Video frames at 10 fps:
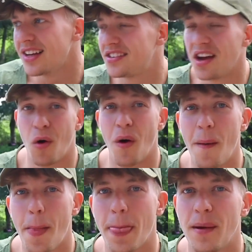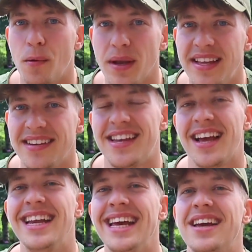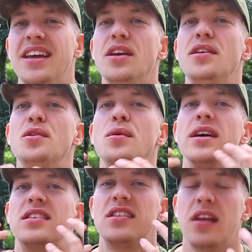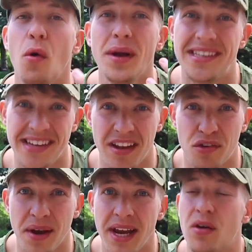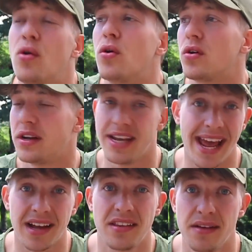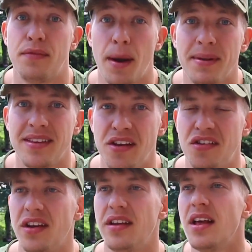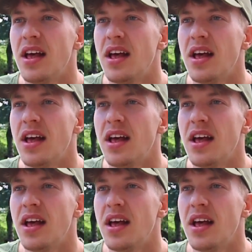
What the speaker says: So with this technique you do a slow eccentric or negative repetition